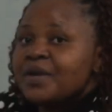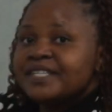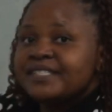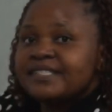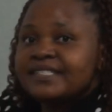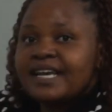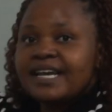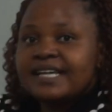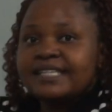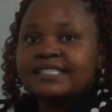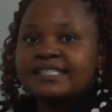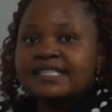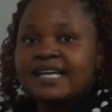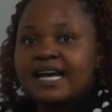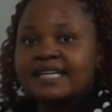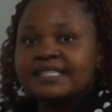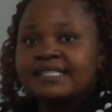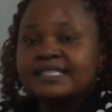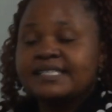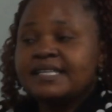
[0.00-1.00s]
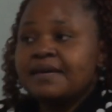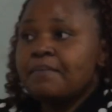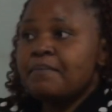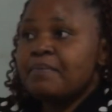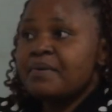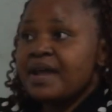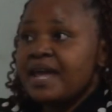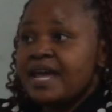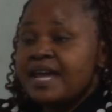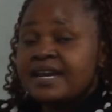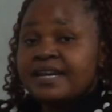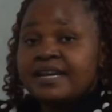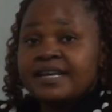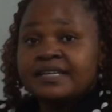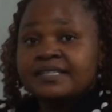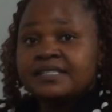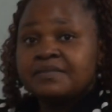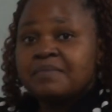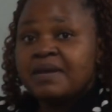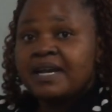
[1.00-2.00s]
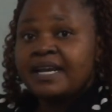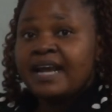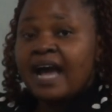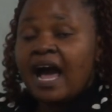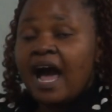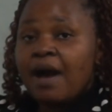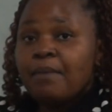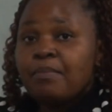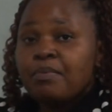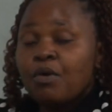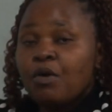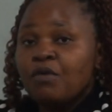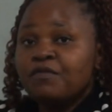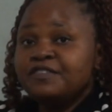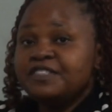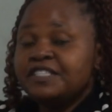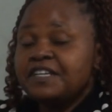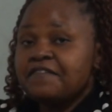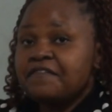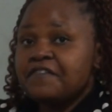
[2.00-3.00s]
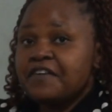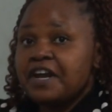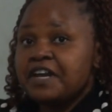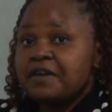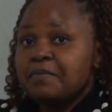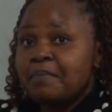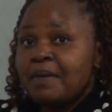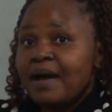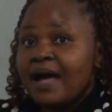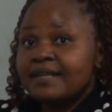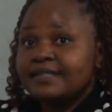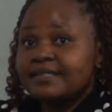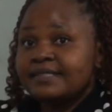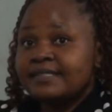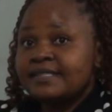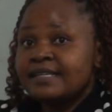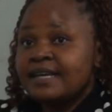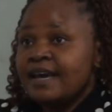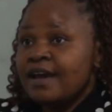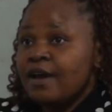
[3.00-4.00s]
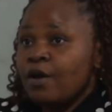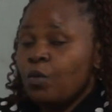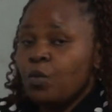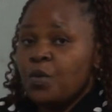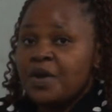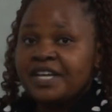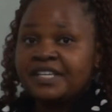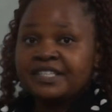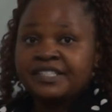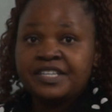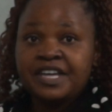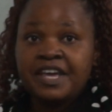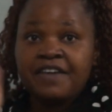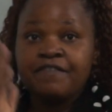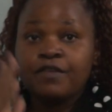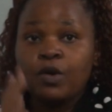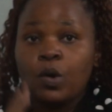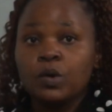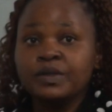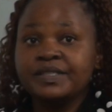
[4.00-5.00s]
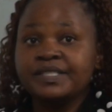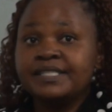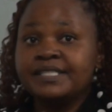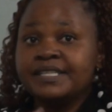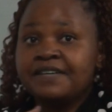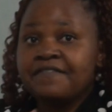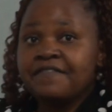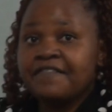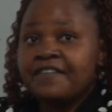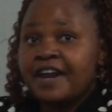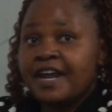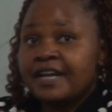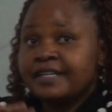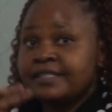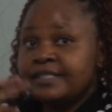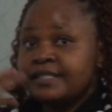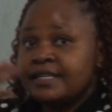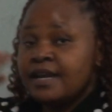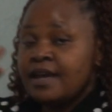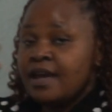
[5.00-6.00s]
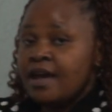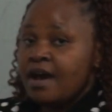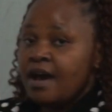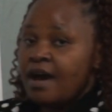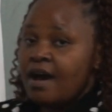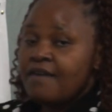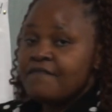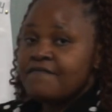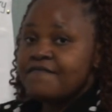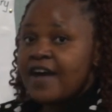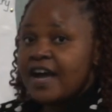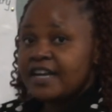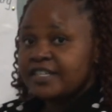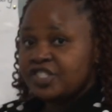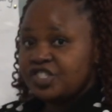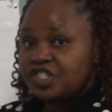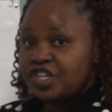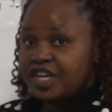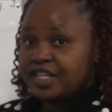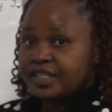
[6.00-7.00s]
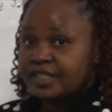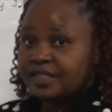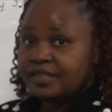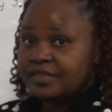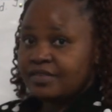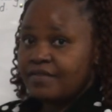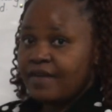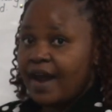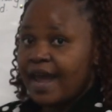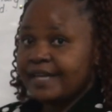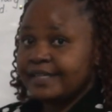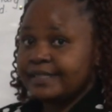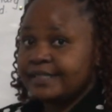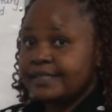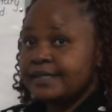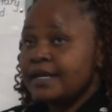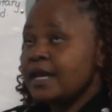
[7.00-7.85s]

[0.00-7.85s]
we said that the brain is made up of different parts which have got different functions, right?